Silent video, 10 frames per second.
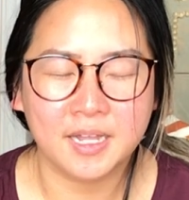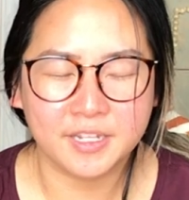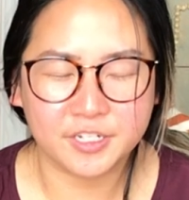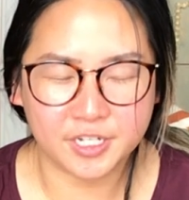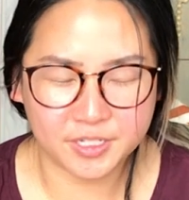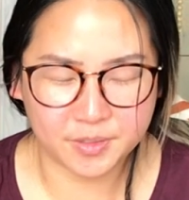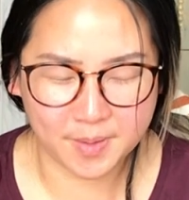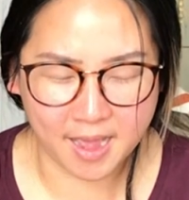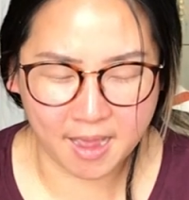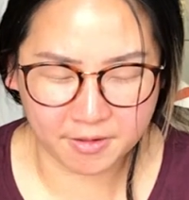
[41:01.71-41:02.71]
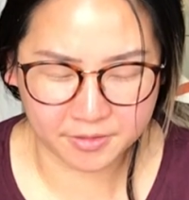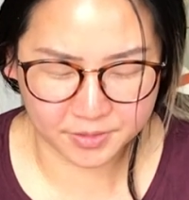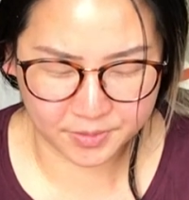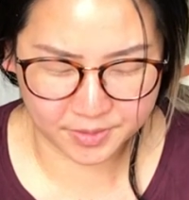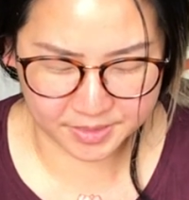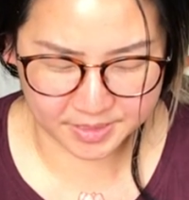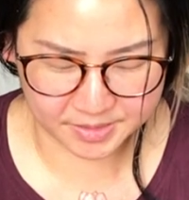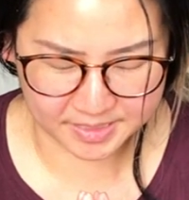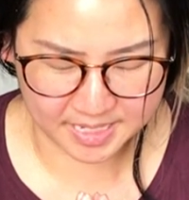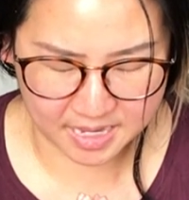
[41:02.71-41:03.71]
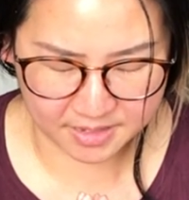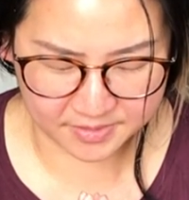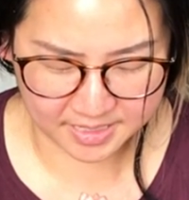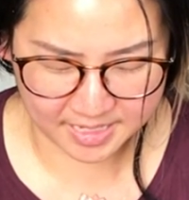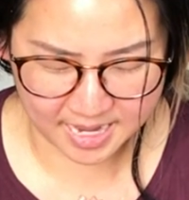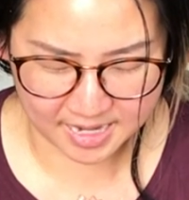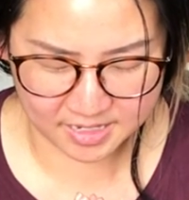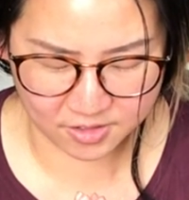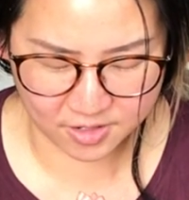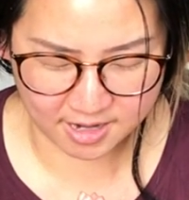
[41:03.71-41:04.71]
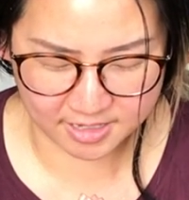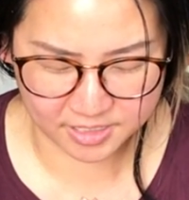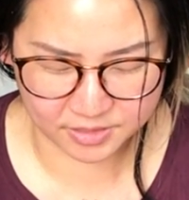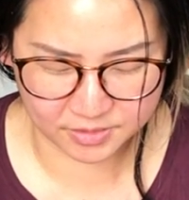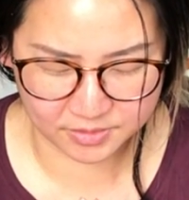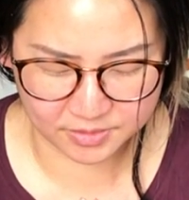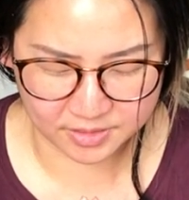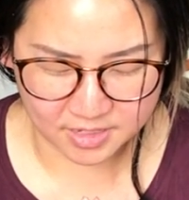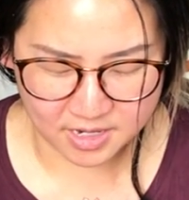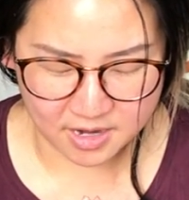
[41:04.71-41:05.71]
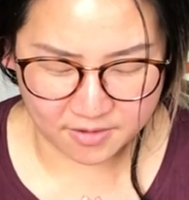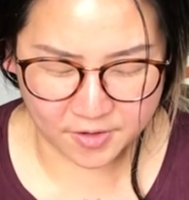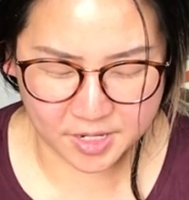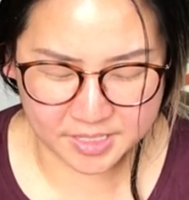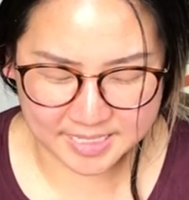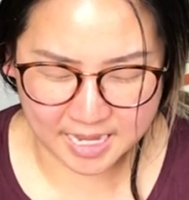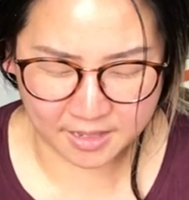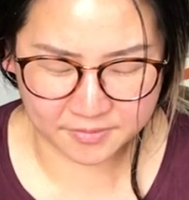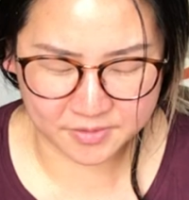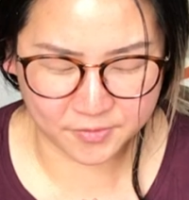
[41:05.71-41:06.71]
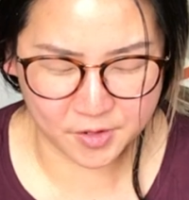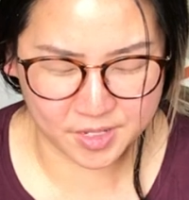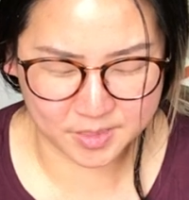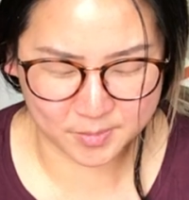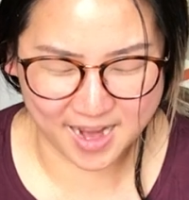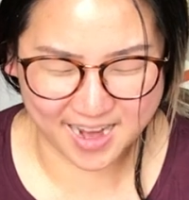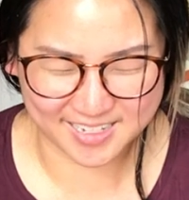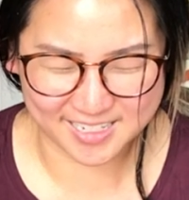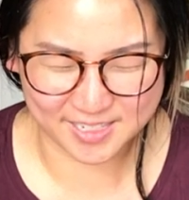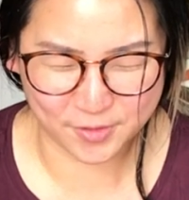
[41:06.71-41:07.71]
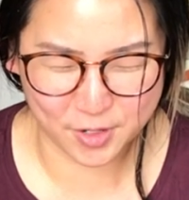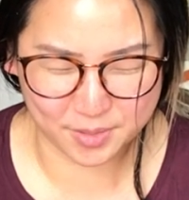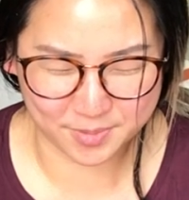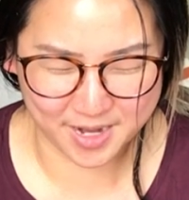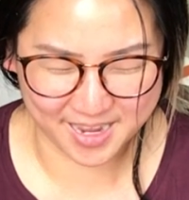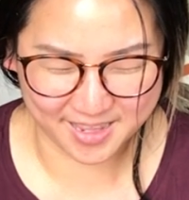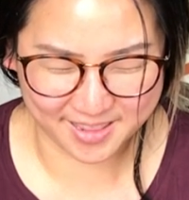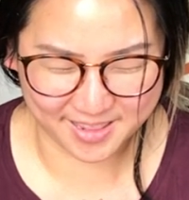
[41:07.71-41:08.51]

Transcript: gentle bow towards ourselves, again in gratitude for ourselves, for this practice, for our breath.